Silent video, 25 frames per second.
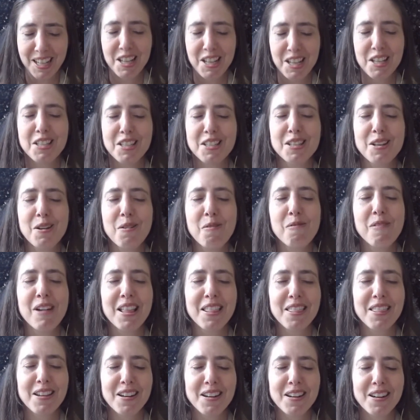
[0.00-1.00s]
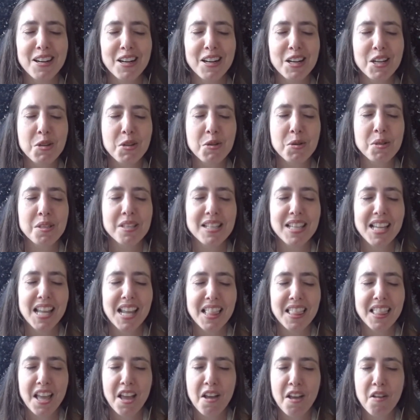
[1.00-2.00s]
So whether you see
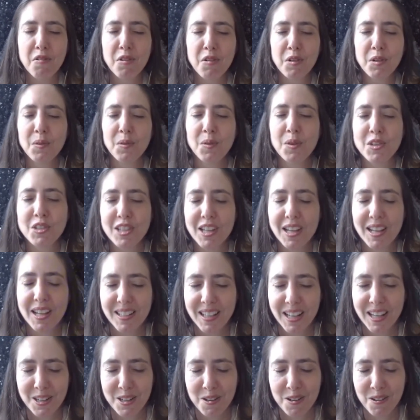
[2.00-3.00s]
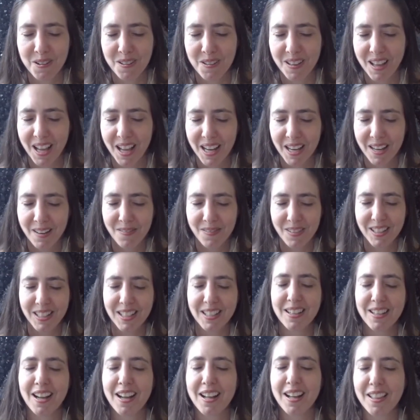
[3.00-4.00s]
the evolution in your life and
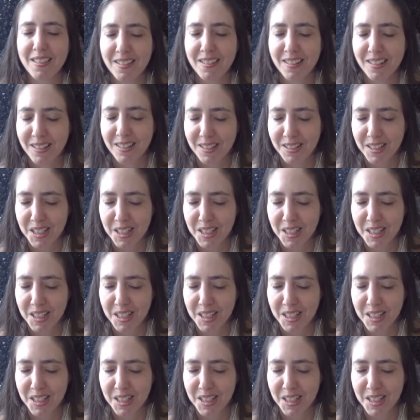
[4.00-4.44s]
in others,